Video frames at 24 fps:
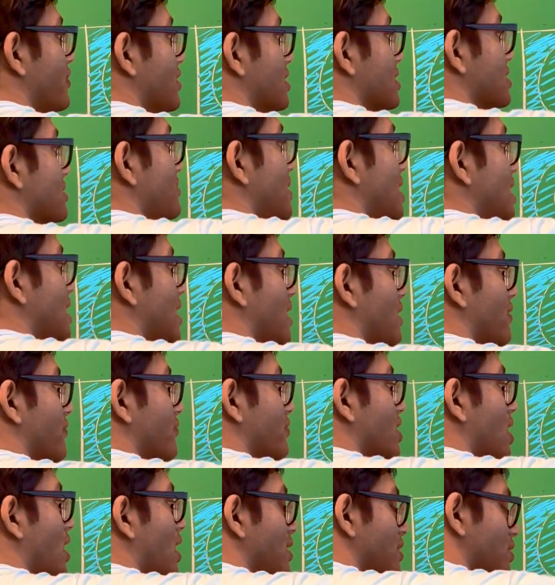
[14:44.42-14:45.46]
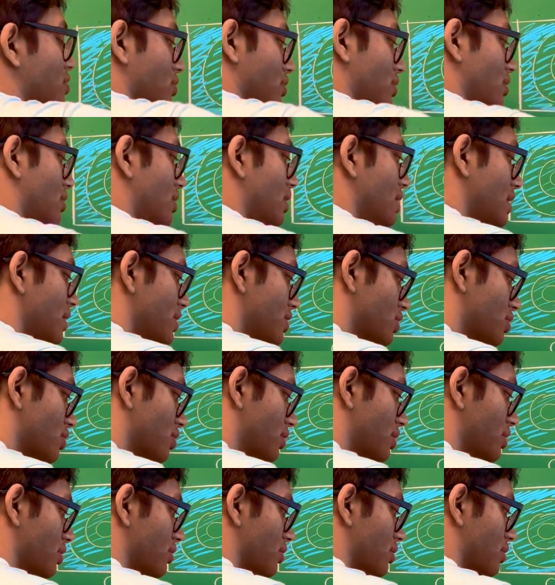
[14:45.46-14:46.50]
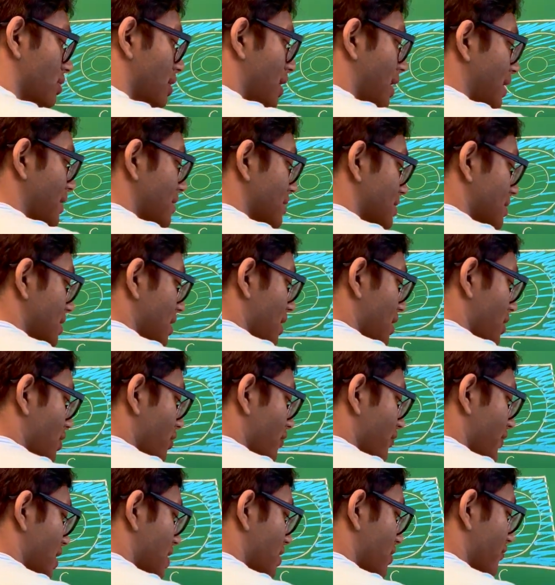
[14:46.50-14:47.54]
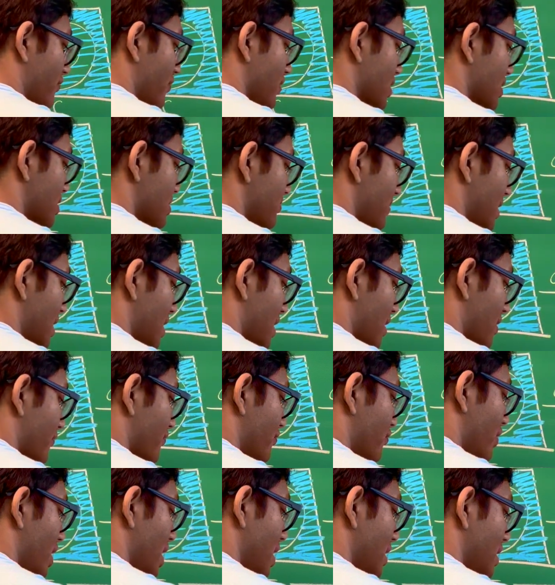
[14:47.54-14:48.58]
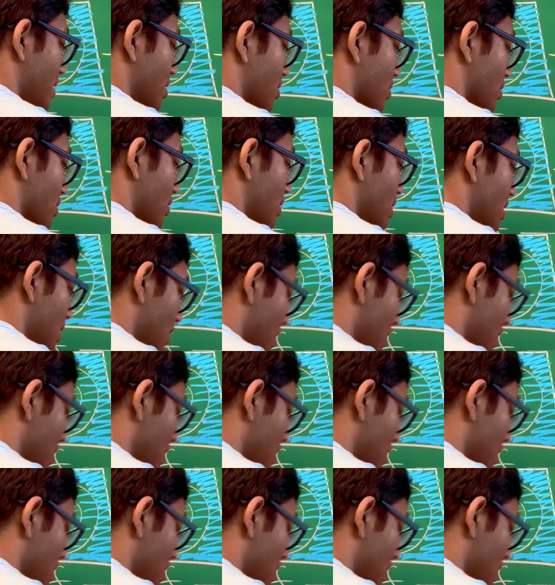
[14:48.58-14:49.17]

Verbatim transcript: fields made out of contour circular lines, covector fields made out of radial